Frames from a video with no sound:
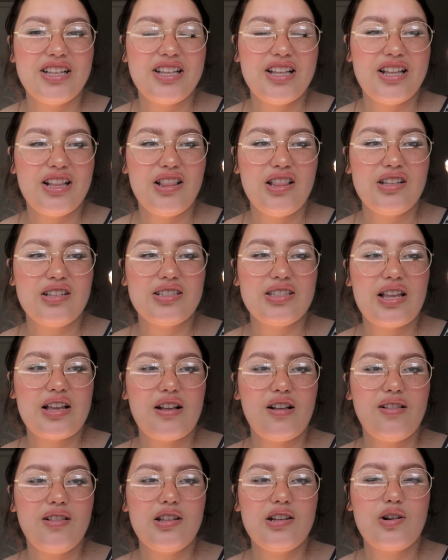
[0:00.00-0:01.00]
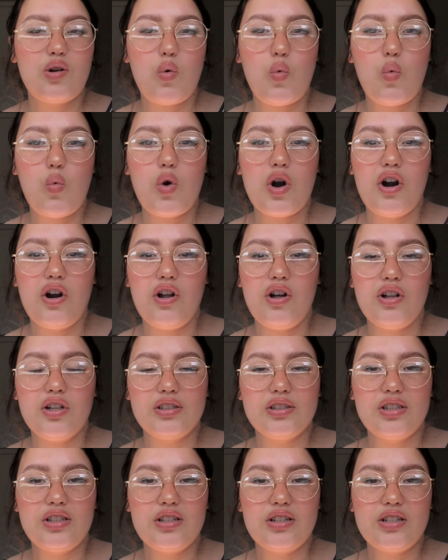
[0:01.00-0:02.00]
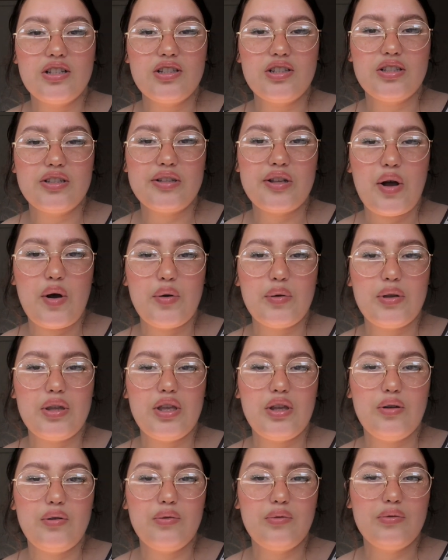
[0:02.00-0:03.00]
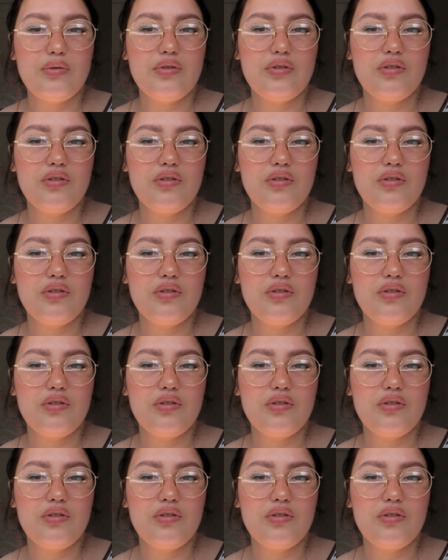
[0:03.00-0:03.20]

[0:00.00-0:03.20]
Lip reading: It looks like a little world. It's so cute.